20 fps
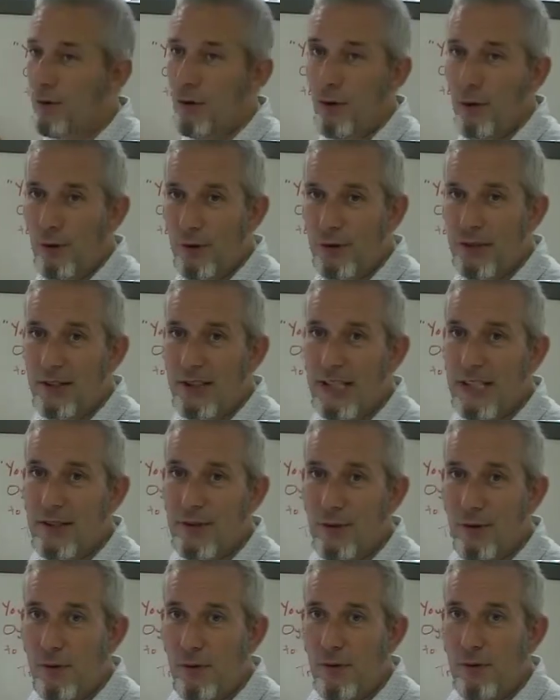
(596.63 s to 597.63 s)
course, is
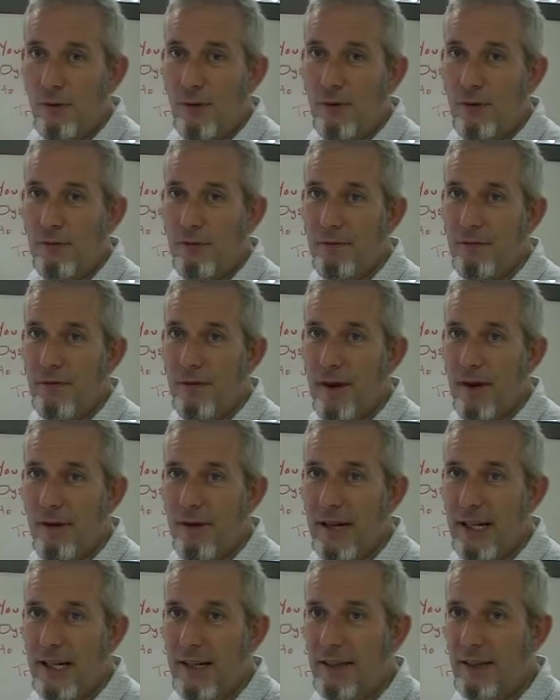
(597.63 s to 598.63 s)
all
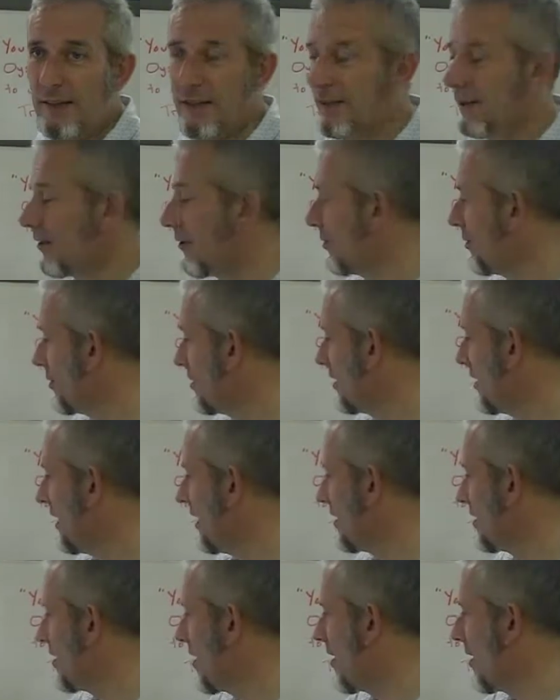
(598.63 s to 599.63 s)
very closely
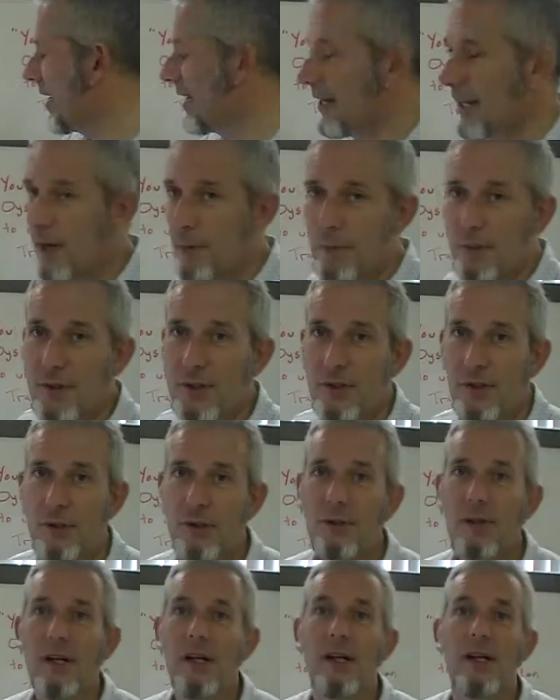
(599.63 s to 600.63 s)
tied up to
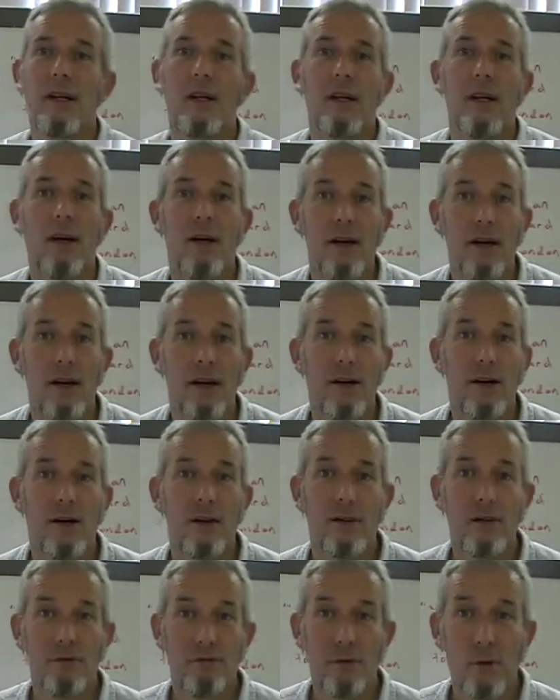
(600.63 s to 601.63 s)
uh,
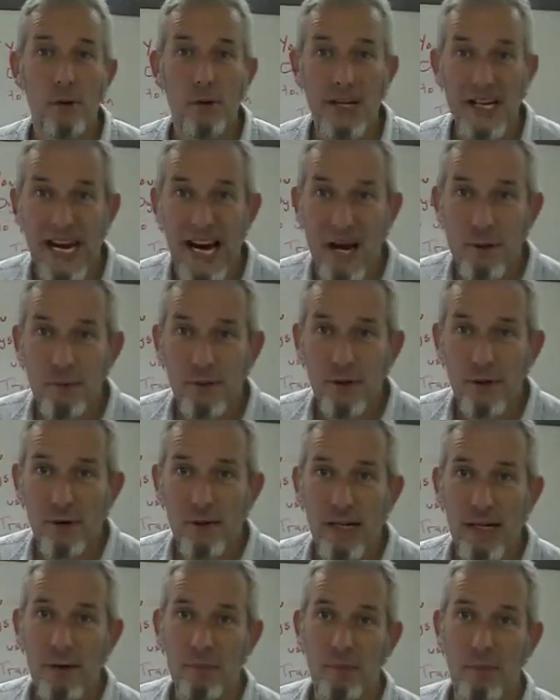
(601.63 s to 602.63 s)
the
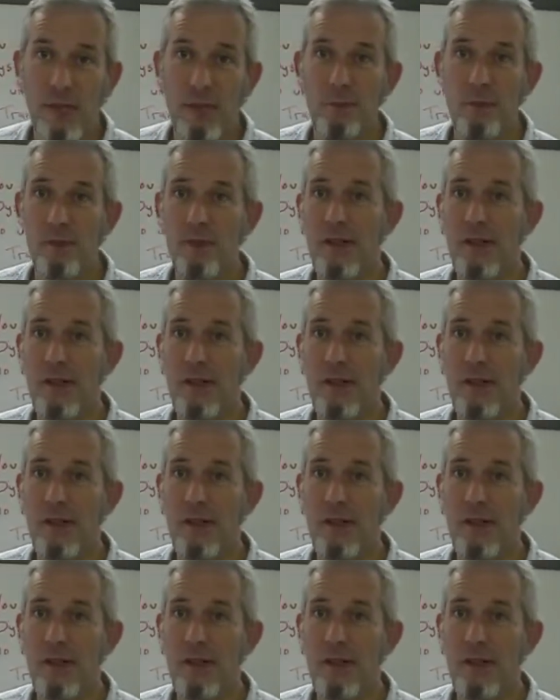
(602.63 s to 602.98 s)
vocabulary people